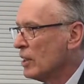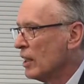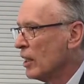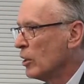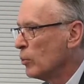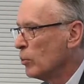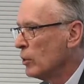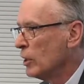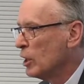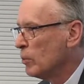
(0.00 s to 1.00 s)
that are
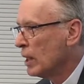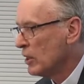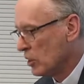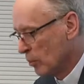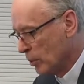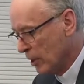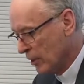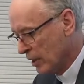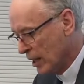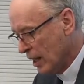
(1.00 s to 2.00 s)
purely based
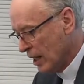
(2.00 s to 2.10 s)
upon